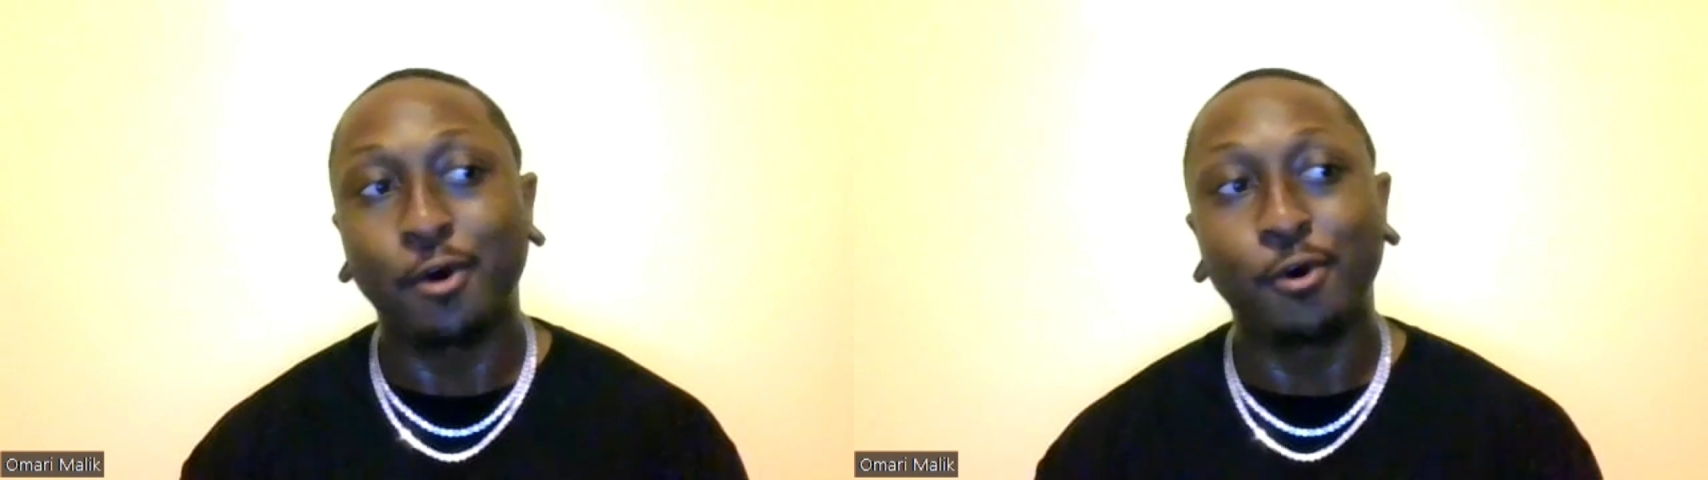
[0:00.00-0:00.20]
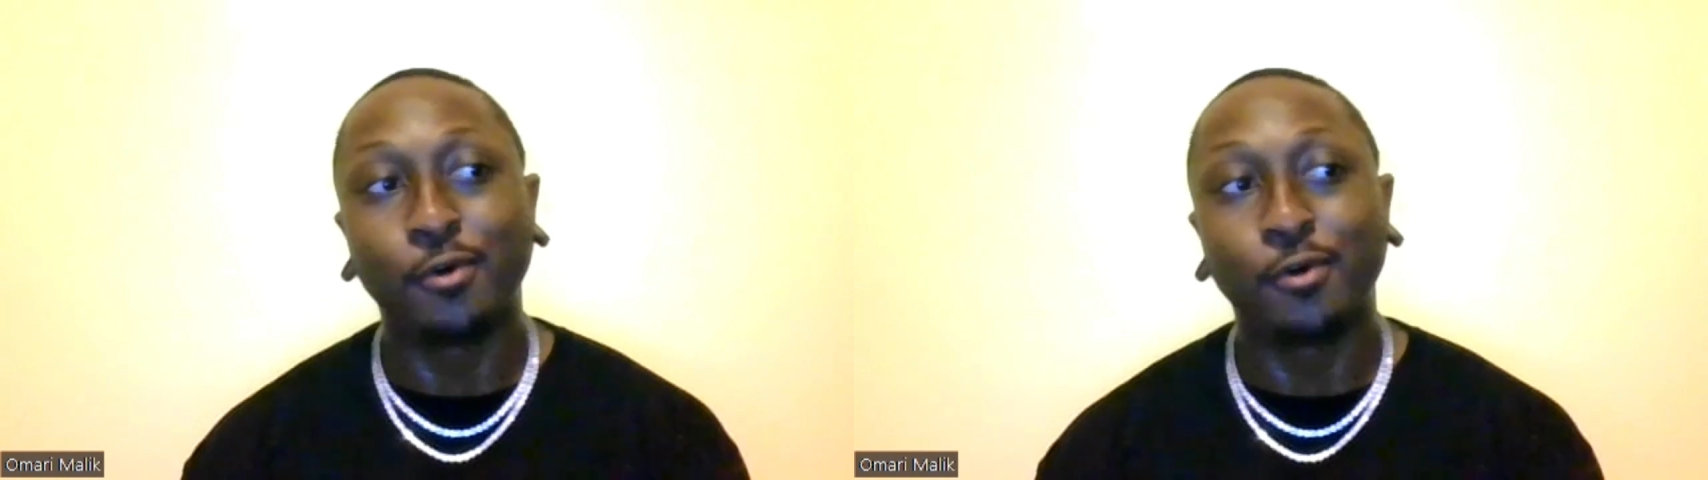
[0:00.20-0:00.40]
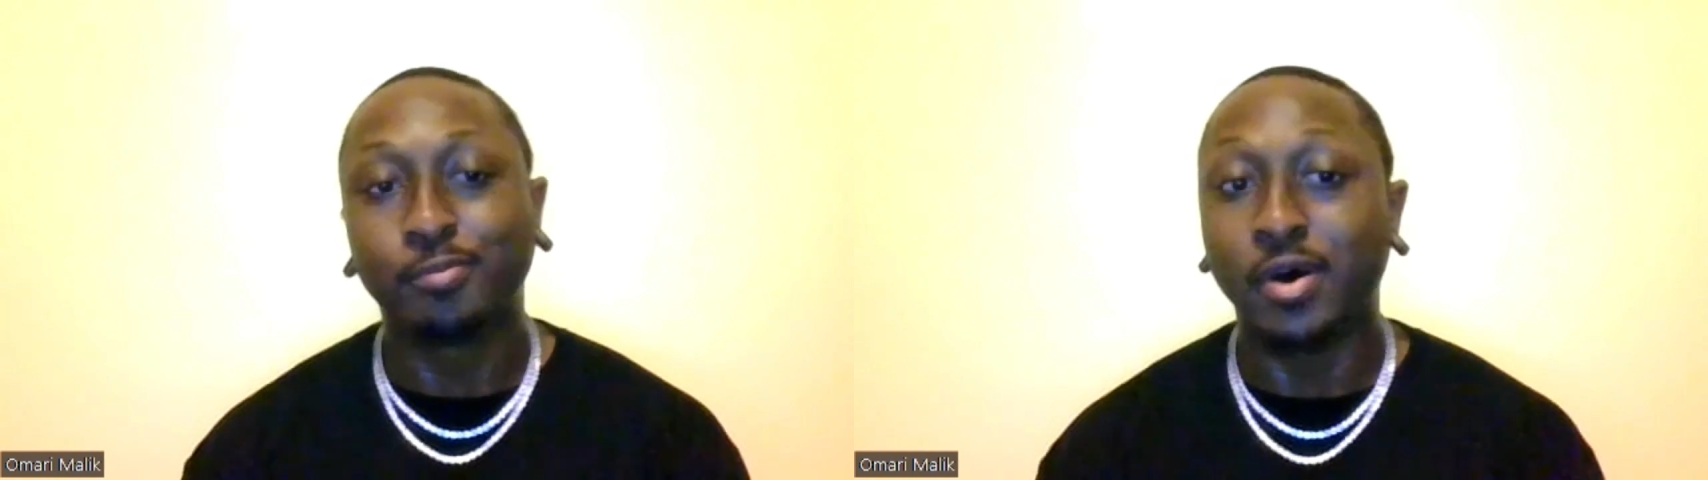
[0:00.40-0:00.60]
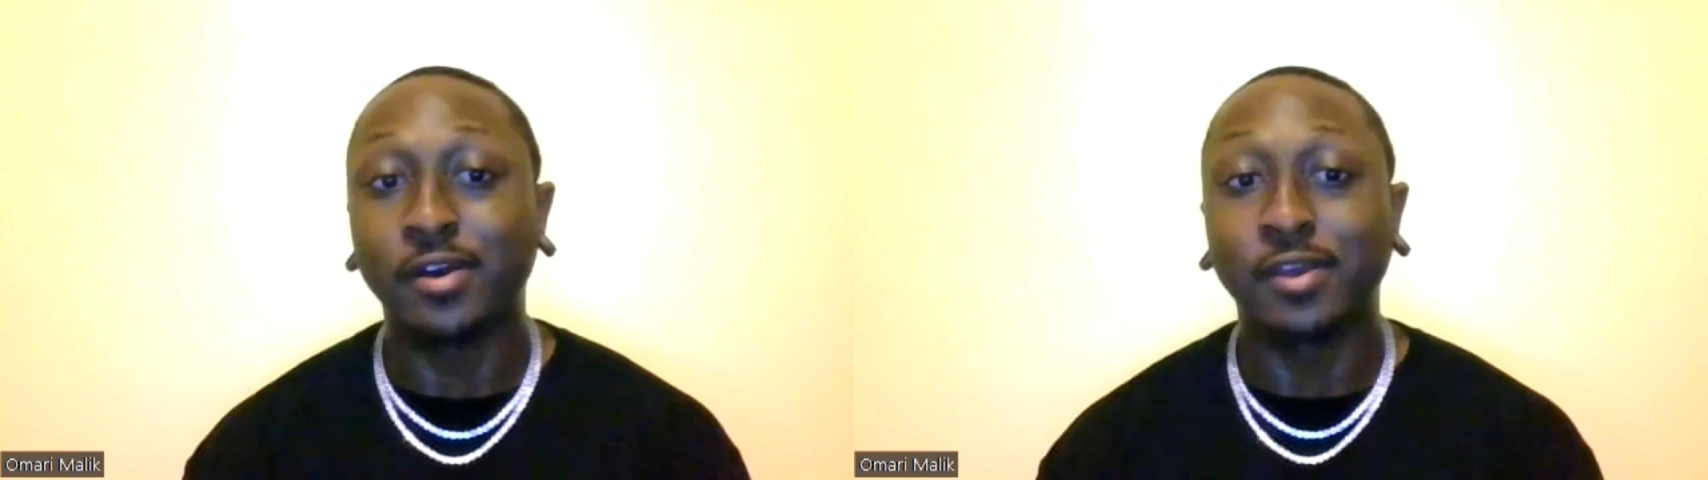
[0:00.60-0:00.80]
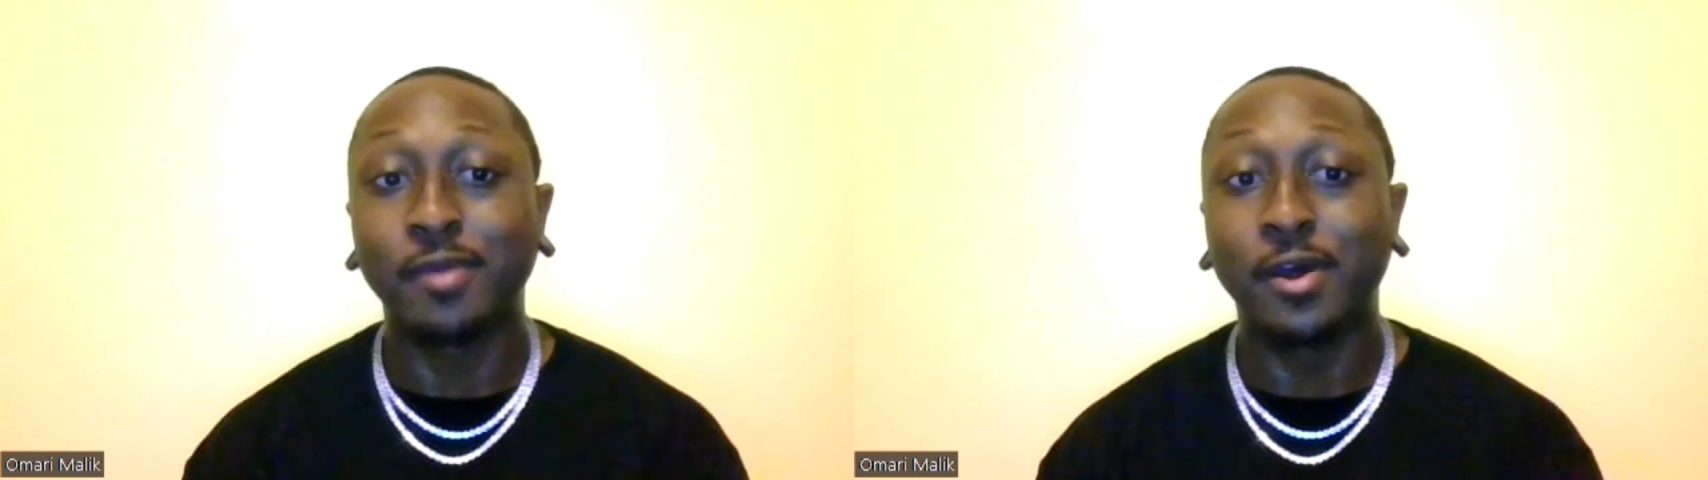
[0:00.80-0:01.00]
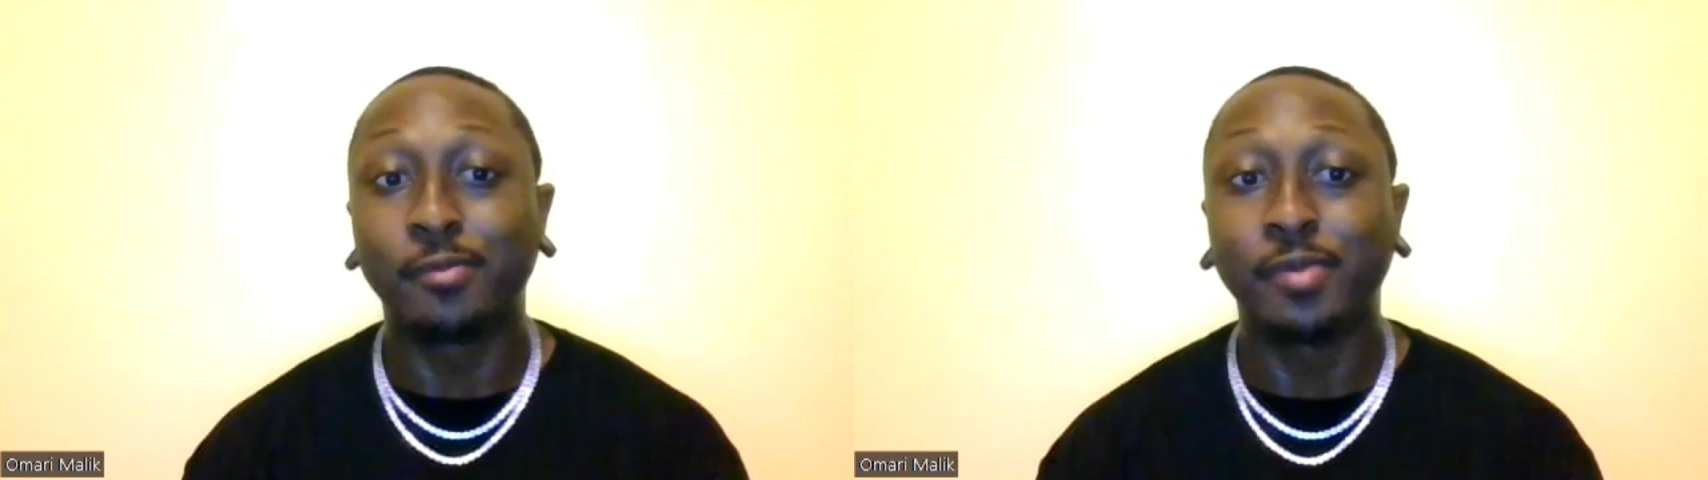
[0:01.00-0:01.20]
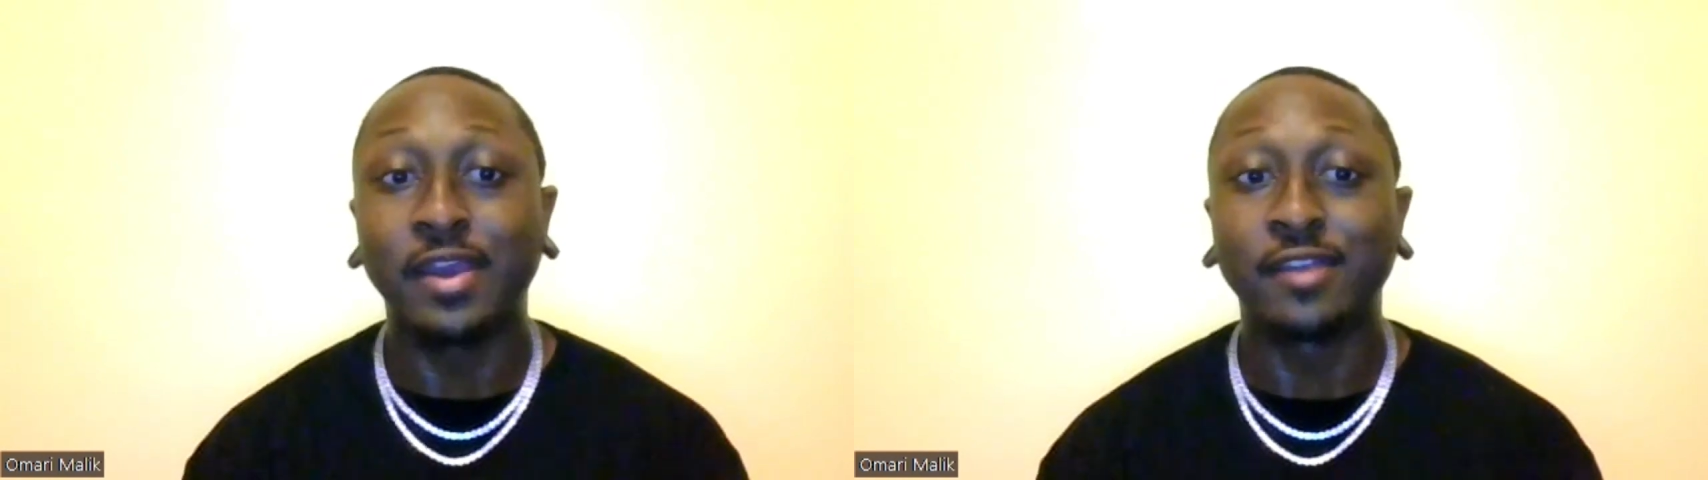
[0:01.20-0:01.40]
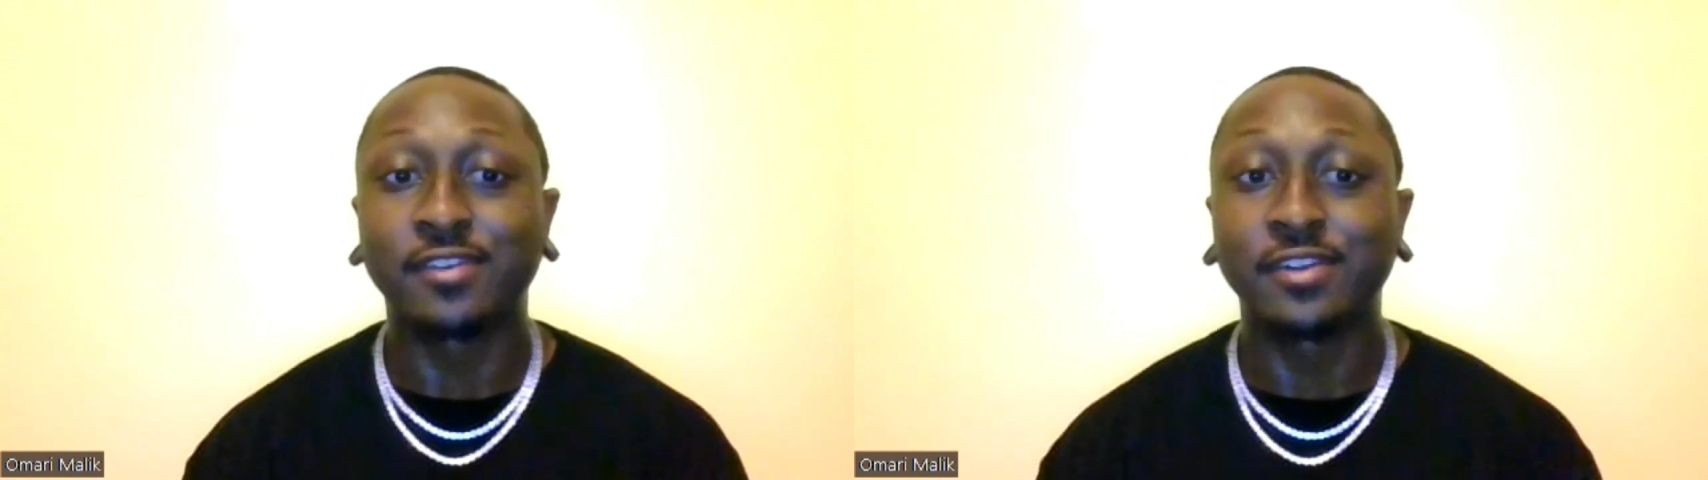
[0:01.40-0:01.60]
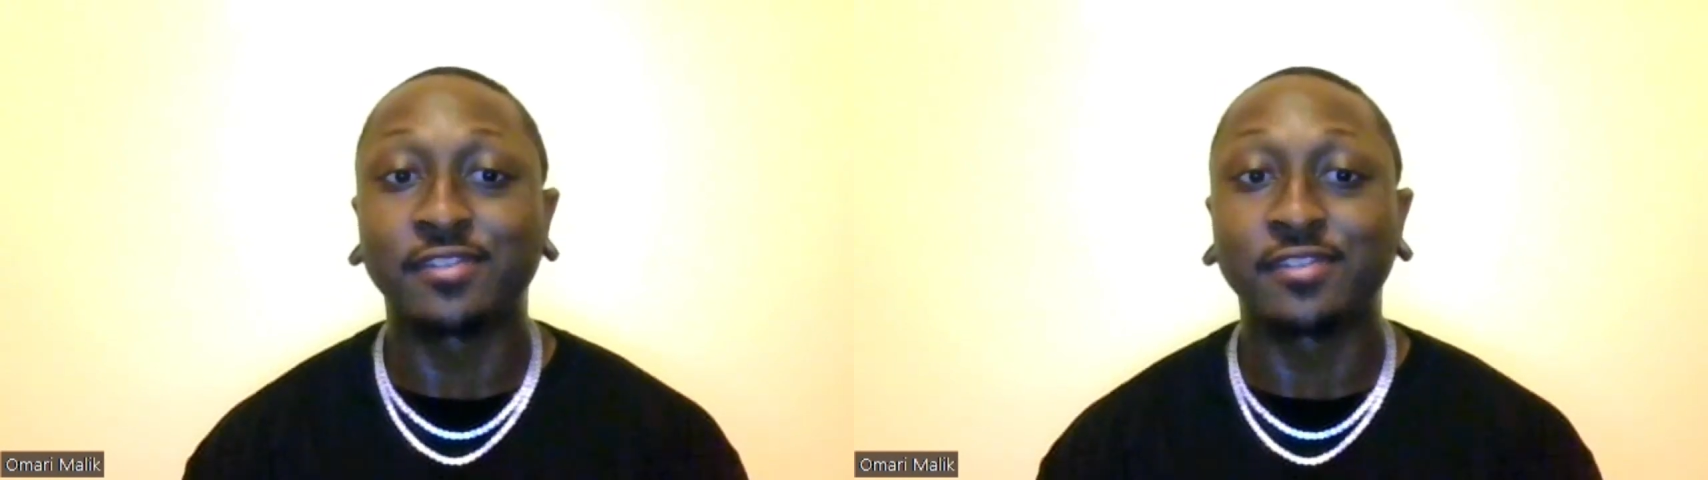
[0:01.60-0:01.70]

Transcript: old punk and metal bands and